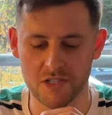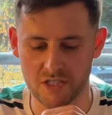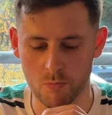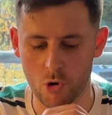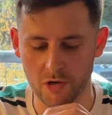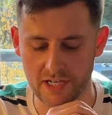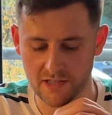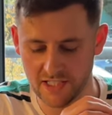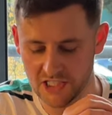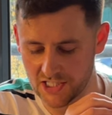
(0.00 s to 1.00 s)
as the
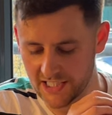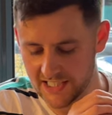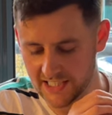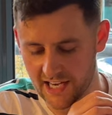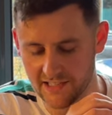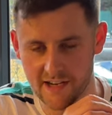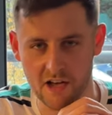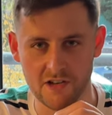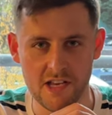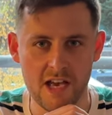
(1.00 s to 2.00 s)
morning, things you can easily get
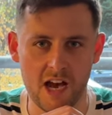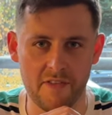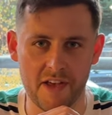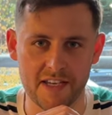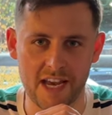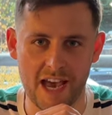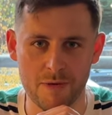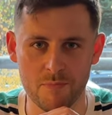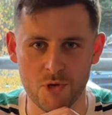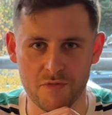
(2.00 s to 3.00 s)
done. And then, yeah,
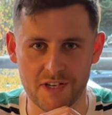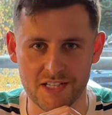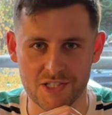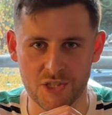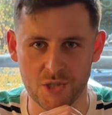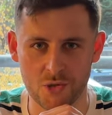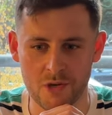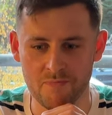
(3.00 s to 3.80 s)
moving into